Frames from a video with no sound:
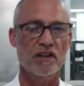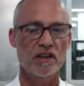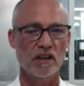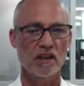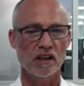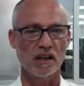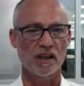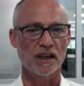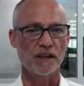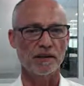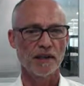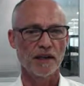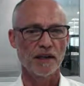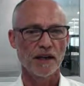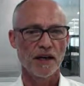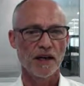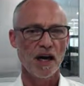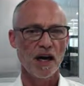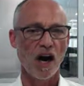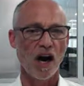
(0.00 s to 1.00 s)
Lee?
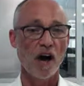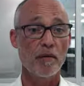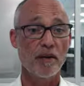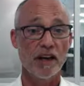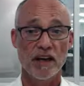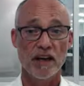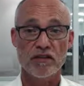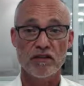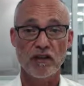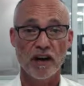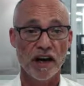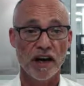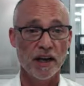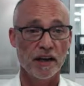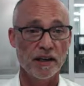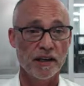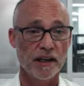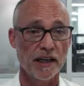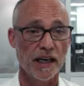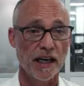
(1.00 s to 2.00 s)
I began
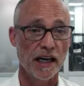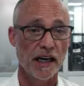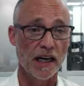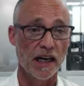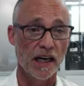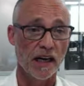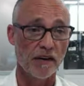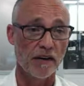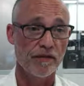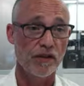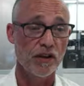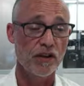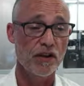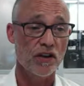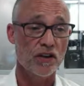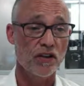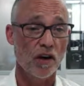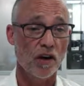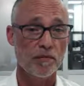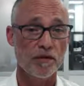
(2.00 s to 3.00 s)
trading futures and
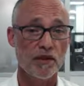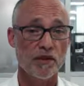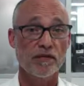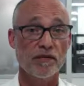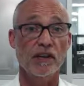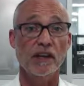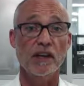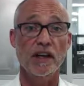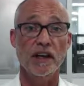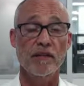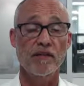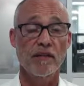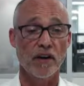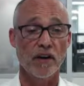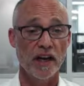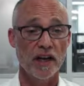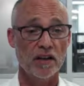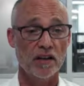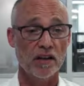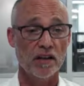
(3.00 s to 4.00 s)
options for leading
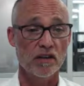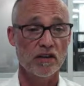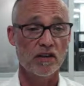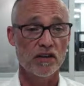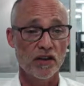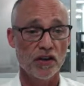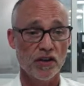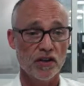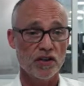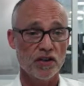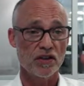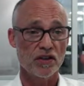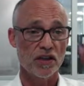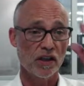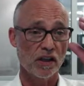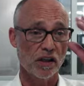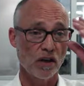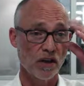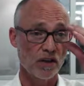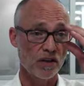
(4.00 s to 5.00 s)
financial institutions,
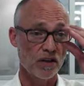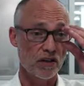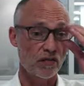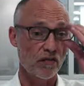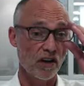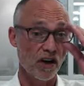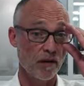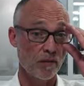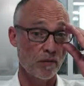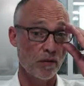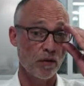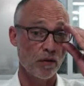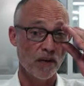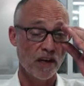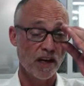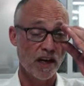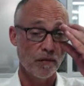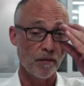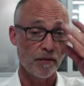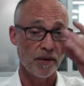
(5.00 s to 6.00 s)
including the Australian Bullion
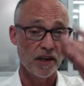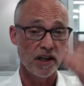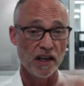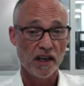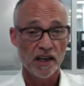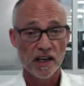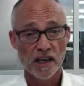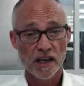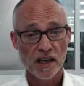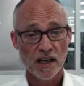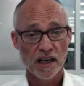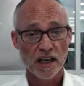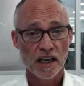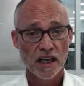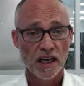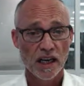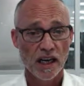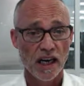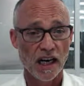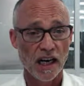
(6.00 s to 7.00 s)
Company
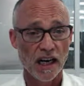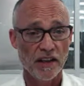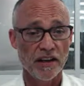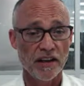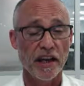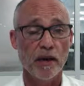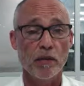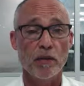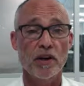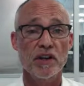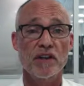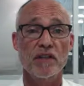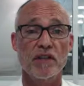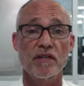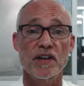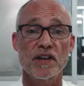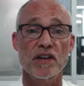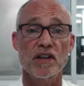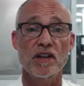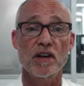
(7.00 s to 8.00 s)
and the equities
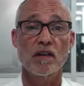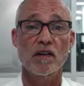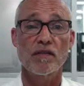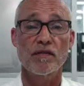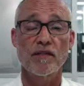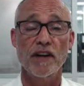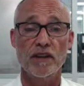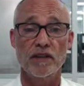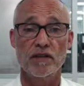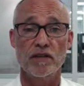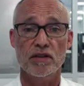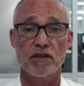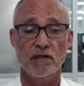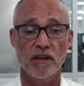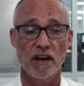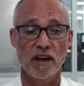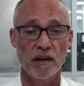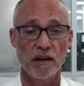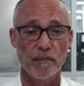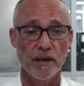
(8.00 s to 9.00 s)
division of National
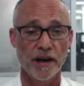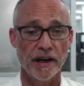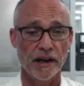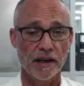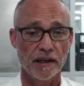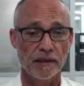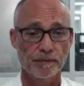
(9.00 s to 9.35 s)
Australia Bank.